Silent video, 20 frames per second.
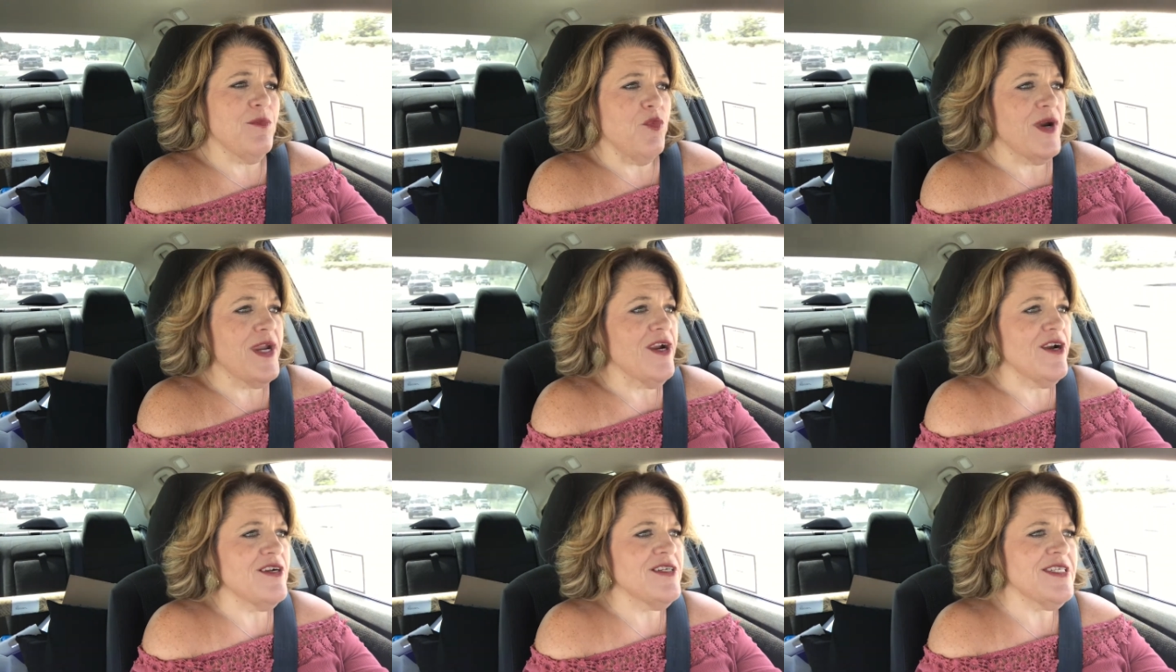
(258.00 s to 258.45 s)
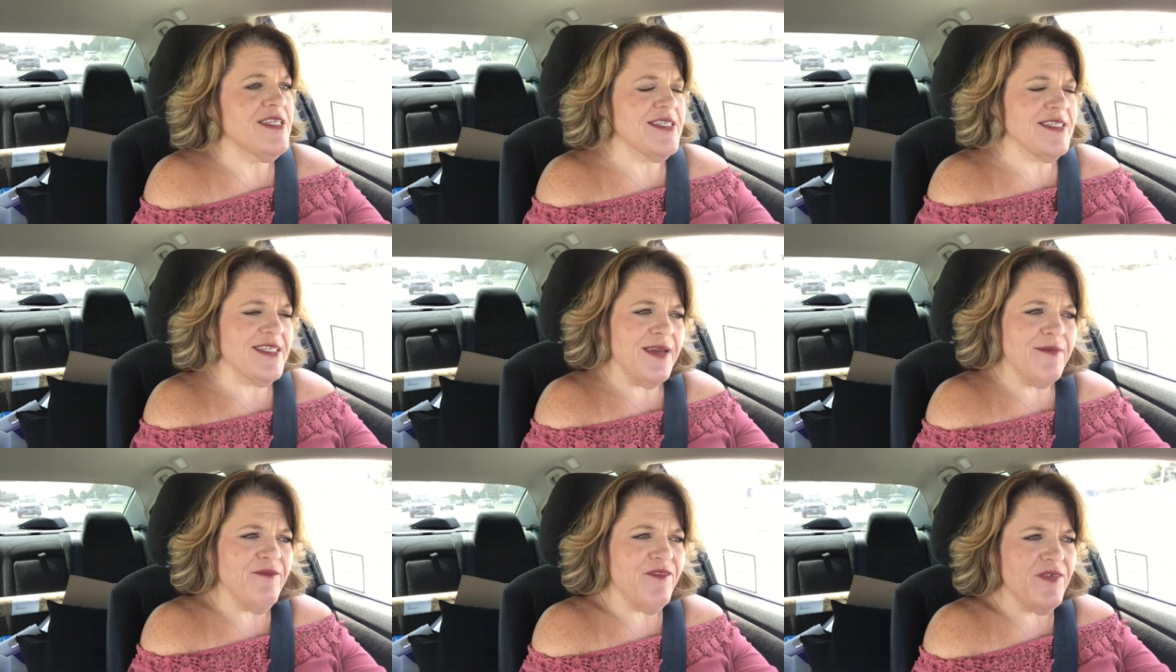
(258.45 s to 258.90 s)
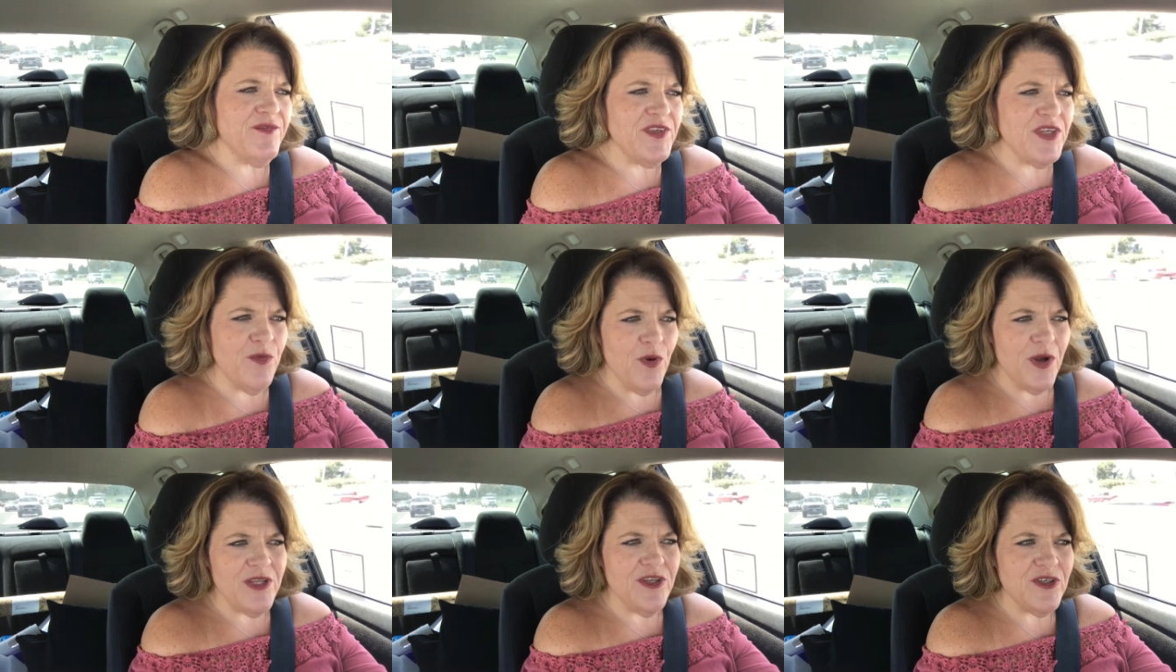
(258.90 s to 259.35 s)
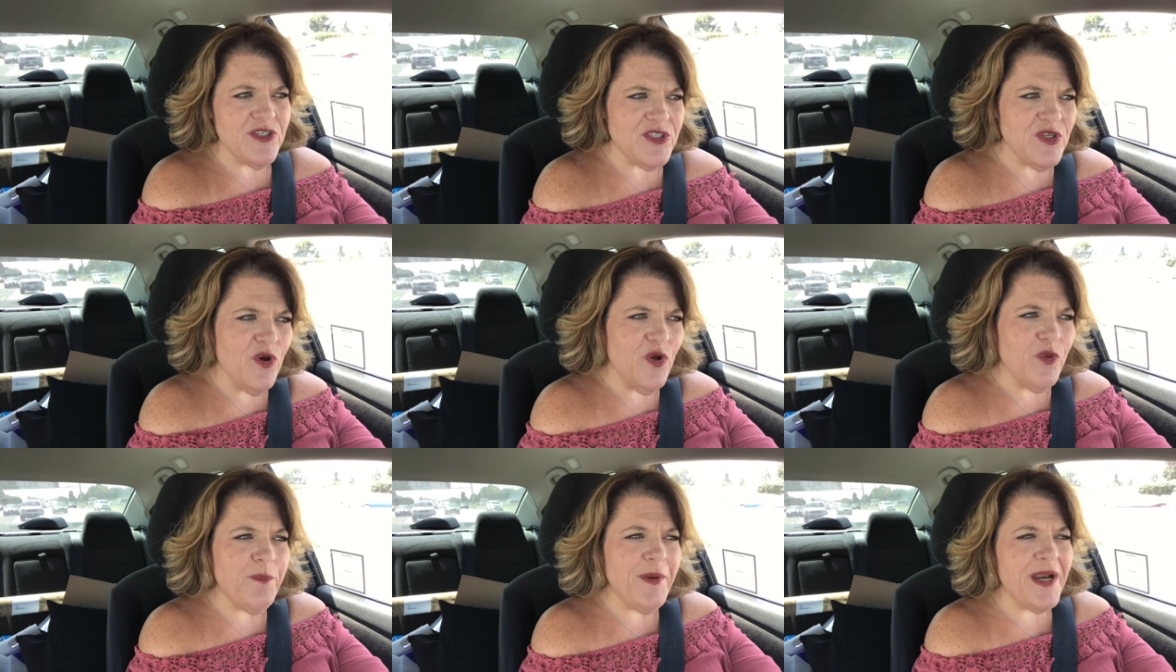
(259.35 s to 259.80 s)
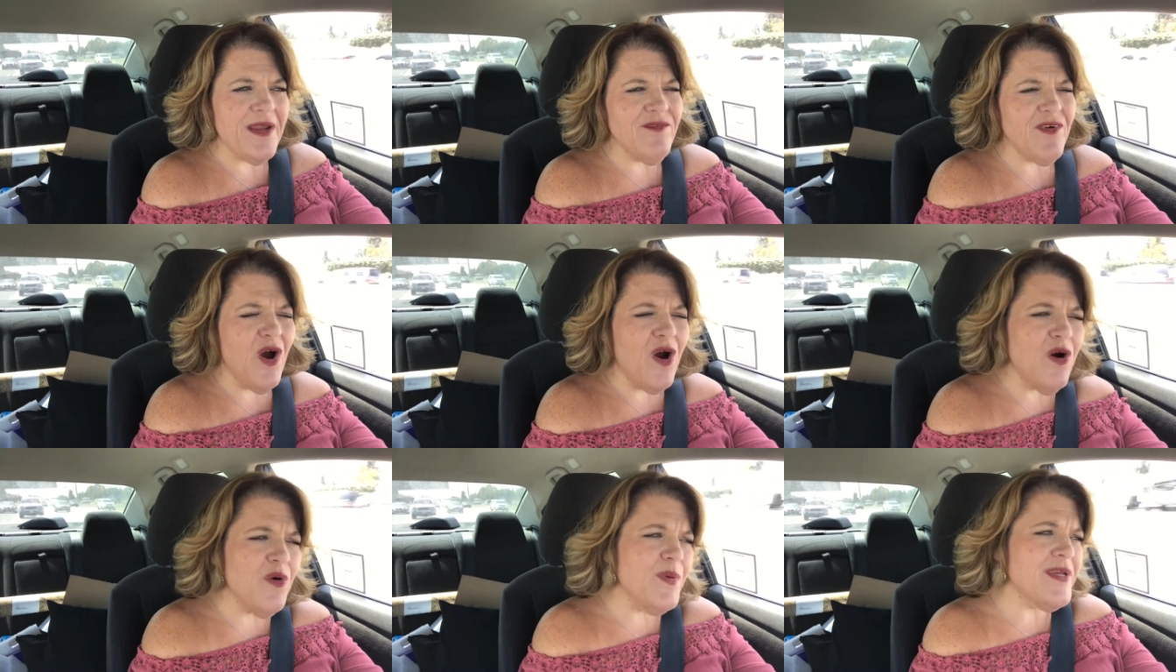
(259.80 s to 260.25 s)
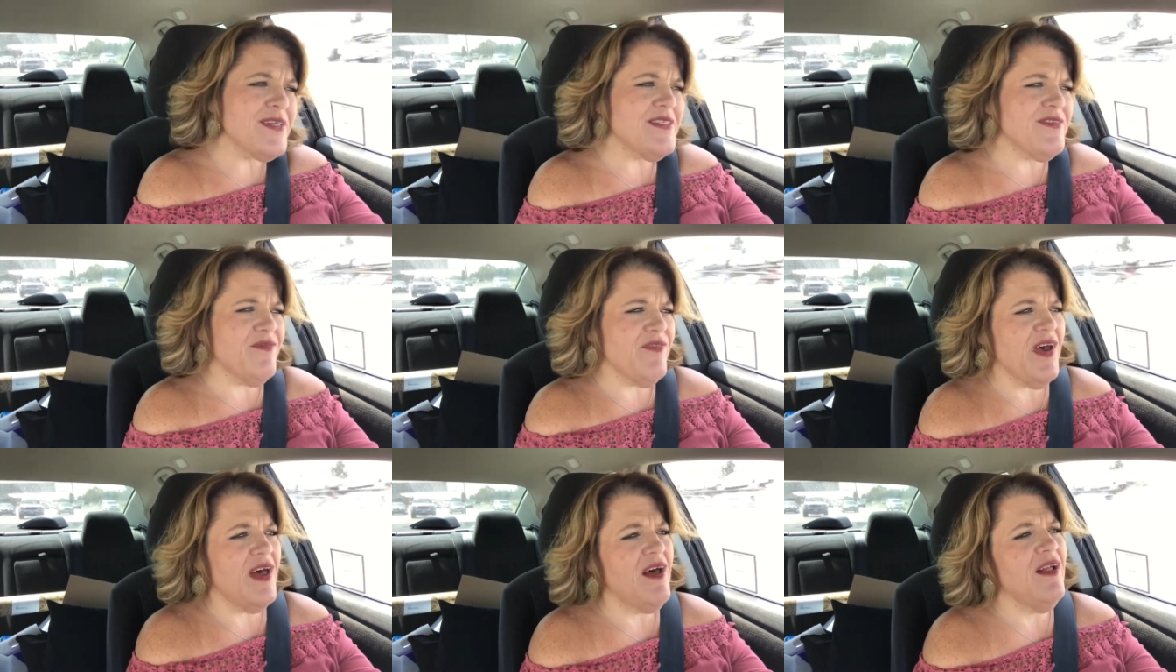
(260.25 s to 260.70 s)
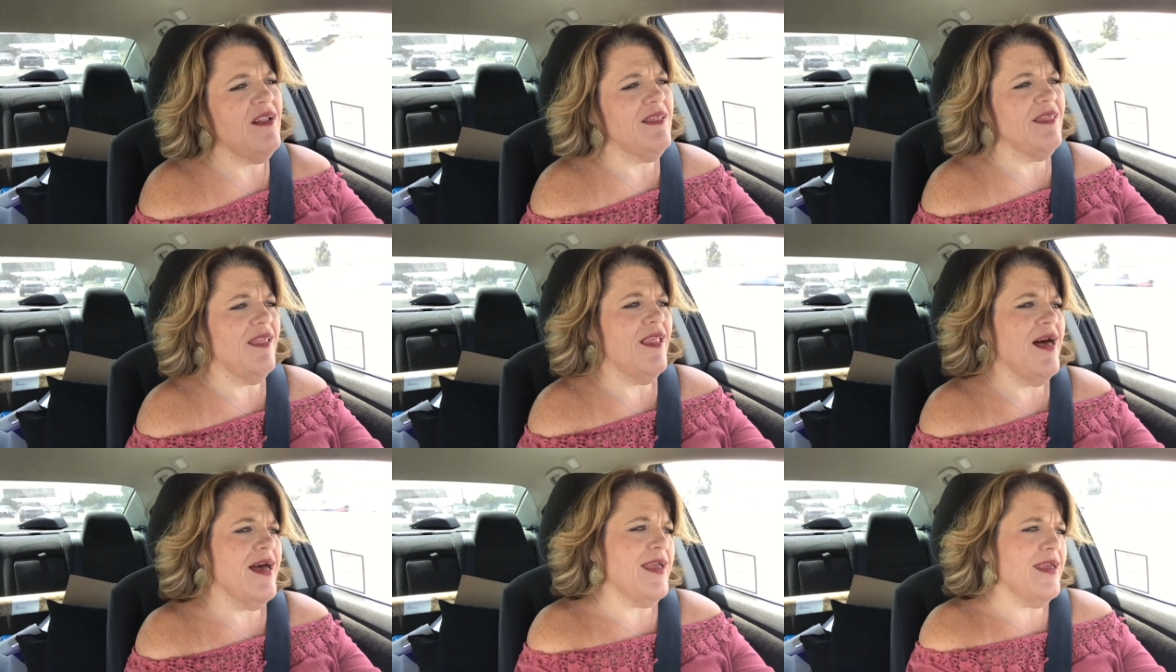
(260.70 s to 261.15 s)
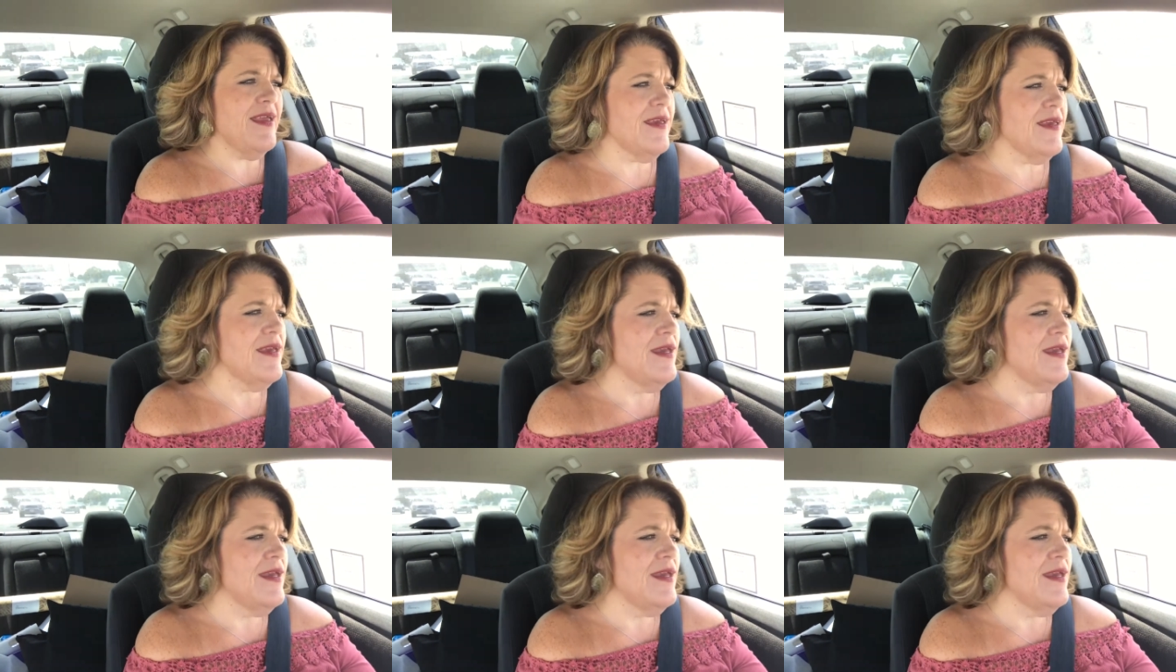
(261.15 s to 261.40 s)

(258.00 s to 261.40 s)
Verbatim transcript: weird since I'm 51 years old, but I've always felt like